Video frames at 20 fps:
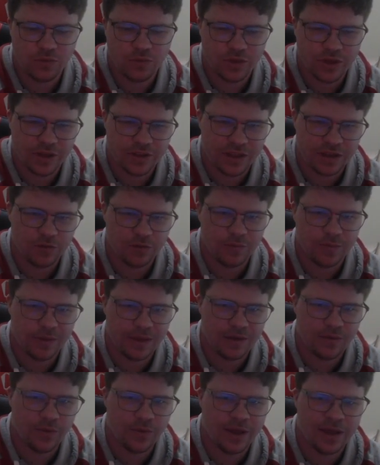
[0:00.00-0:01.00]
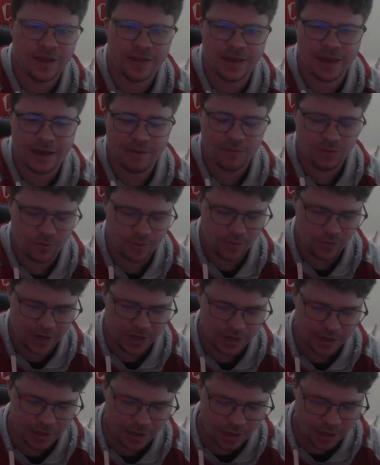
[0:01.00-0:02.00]
which I think will be where the games will be
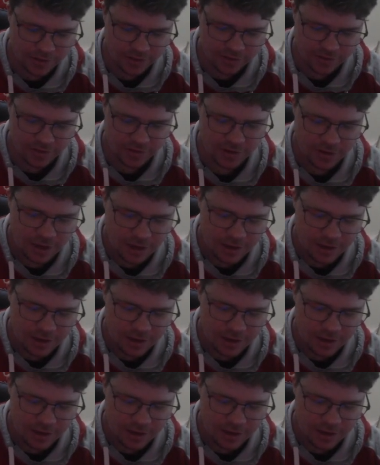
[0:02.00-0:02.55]
won and lost.